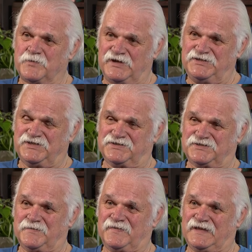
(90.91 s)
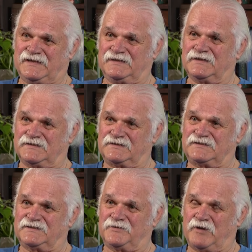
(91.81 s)
racism that it
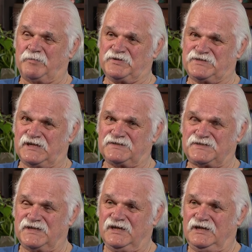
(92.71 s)
uh, represents.